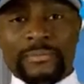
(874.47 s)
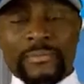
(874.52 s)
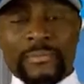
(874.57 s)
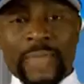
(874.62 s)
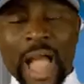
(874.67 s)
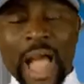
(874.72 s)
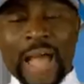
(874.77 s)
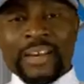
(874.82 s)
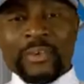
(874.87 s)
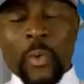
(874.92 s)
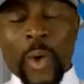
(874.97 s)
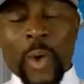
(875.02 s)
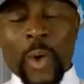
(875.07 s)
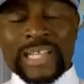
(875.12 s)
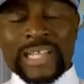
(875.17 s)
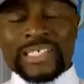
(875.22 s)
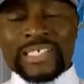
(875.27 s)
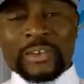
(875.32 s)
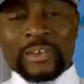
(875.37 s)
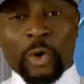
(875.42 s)
And we
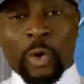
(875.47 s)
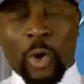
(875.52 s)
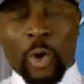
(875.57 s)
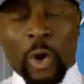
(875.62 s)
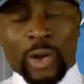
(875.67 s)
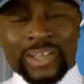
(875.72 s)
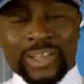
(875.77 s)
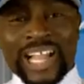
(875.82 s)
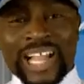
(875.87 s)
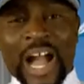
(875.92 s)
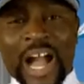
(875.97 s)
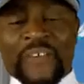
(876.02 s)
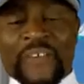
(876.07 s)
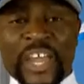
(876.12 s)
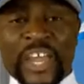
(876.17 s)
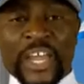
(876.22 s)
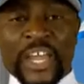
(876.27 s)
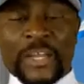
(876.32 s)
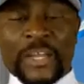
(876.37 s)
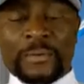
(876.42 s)
want Court
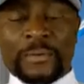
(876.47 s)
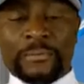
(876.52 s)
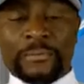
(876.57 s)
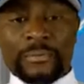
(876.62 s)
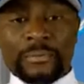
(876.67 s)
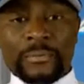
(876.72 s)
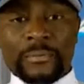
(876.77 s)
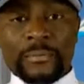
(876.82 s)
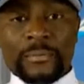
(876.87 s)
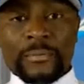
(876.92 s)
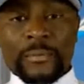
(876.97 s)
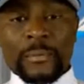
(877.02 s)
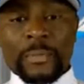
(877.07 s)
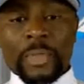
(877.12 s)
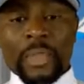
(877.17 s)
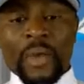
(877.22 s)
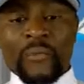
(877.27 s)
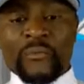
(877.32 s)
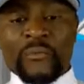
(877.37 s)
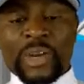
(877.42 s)
Cafe
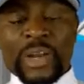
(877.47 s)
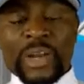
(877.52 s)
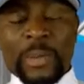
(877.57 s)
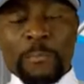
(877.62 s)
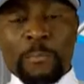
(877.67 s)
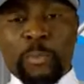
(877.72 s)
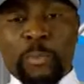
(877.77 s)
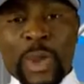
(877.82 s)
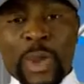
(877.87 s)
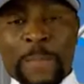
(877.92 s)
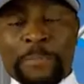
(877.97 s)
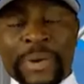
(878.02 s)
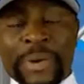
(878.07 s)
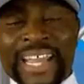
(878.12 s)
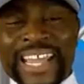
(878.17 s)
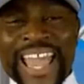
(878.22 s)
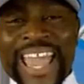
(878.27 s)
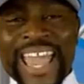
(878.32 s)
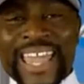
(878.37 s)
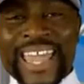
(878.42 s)
for the Bui
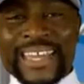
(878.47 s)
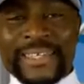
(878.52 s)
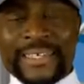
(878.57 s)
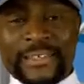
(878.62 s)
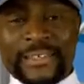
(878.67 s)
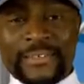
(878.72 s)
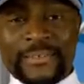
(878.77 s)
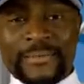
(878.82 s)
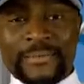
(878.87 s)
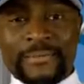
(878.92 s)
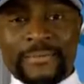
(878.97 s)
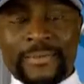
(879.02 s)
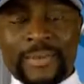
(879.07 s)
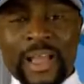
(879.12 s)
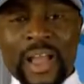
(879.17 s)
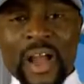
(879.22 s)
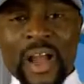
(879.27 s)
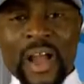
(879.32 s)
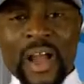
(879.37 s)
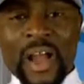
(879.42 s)
Brigade,
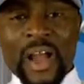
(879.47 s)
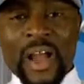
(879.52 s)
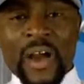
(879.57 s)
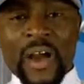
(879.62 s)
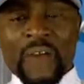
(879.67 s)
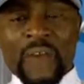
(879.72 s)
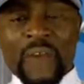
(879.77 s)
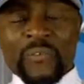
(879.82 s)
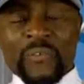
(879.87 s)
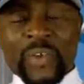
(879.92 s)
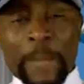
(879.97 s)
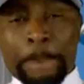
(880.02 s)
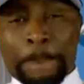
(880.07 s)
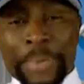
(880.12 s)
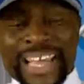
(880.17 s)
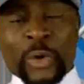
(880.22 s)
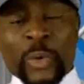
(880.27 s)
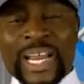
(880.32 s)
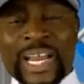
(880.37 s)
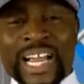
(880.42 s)
for the big
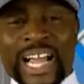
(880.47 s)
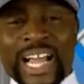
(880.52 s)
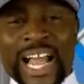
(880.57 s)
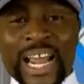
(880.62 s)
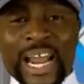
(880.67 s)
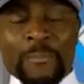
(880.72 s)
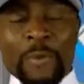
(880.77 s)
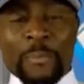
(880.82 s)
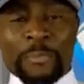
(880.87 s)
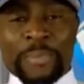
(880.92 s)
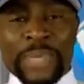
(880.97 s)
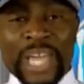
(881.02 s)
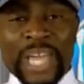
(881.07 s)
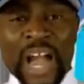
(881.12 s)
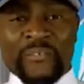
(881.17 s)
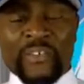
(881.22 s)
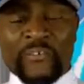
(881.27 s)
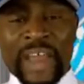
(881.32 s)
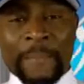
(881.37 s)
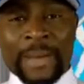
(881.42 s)
action where they carry on behalf
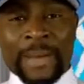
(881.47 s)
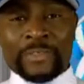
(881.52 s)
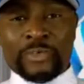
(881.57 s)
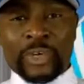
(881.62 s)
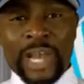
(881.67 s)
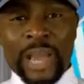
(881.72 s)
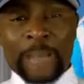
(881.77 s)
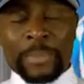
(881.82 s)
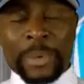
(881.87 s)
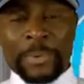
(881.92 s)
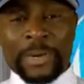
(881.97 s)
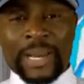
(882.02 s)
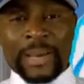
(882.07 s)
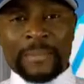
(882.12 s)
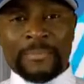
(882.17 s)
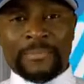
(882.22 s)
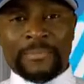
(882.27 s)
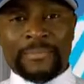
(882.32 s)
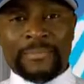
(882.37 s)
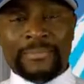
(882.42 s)
of the Amazonian people. Then.
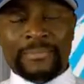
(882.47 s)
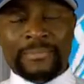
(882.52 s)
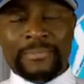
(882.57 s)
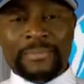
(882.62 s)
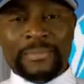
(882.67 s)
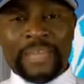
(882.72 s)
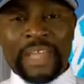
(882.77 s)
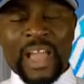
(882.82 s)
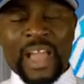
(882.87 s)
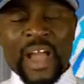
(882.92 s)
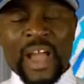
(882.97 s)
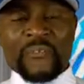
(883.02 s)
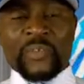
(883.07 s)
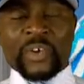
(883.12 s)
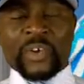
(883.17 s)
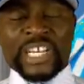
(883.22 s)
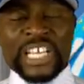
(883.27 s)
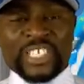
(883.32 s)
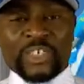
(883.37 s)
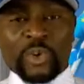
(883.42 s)
For
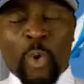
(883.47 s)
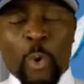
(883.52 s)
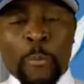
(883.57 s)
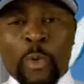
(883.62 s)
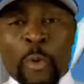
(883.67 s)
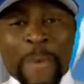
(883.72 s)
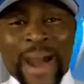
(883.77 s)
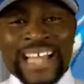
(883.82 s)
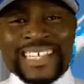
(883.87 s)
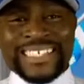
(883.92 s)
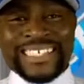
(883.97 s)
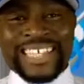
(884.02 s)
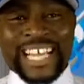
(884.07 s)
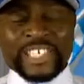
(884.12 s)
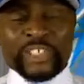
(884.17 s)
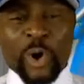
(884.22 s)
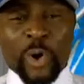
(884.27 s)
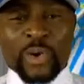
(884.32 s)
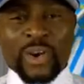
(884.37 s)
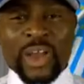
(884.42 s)
this
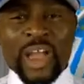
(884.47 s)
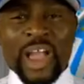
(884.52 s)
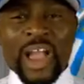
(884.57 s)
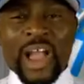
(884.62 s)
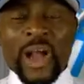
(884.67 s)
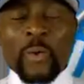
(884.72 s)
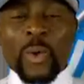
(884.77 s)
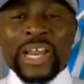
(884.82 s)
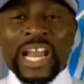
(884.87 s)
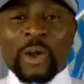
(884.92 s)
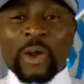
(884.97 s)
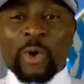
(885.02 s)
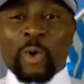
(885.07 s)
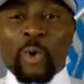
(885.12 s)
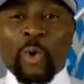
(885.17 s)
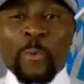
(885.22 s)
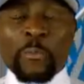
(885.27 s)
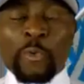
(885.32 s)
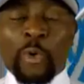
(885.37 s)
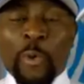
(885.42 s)
kumkumization where they
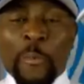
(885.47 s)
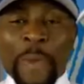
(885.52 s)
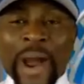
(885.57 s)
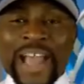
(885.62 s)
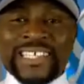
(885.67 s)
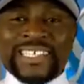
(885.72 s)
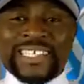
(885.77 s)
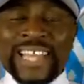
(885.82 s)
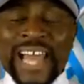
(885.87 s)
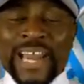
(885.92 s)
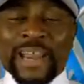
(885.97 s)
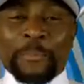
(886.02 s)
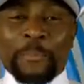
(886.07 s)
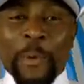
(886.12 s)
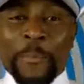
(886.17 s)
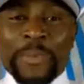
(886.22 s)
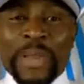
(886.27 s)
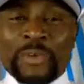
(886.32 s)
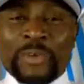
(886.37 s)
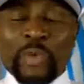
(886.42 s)
kumkumize La
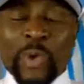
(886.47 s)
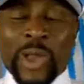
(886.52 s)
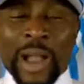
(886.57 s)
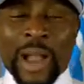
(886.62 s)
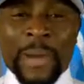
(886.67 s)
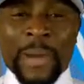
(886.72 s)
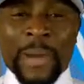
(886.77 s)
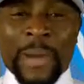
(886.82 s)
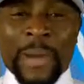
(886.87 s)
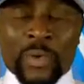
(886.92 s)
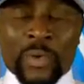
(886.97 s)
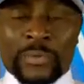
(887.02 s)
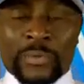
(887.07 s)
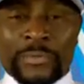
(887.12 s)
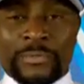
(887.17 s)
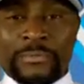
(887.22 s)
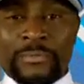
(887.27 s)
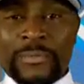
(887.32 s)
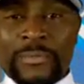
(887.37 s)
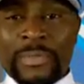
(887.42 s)
Republique du Cameroon
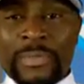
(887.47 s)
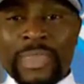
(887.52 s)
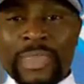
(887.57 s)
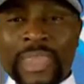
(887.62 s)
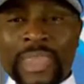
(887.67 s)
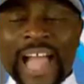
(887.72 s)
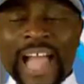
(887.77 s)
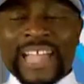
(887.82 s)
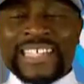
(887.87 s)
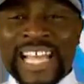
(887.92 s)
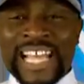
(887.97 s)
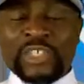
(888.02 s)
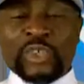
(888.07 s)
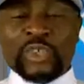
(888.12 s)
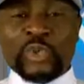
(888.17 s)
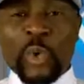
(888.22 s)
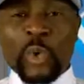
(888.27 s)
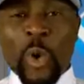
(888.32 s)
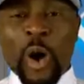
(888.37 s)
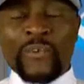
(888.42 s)
and send
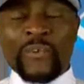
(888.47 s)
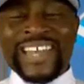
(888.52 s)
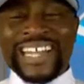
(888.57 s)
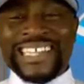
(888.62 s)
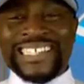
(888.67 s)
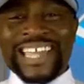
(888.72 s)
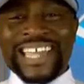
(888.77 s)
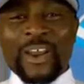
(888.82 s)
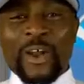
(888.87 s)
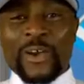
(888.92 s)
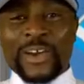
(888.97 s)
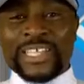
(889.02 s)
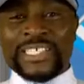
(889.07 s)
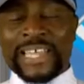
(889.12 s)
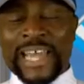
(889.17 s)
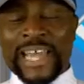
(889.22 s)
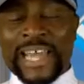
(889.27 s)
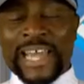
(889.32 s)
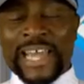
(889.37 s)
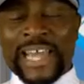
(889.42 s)
2 of their terrorists
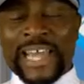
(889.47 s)
them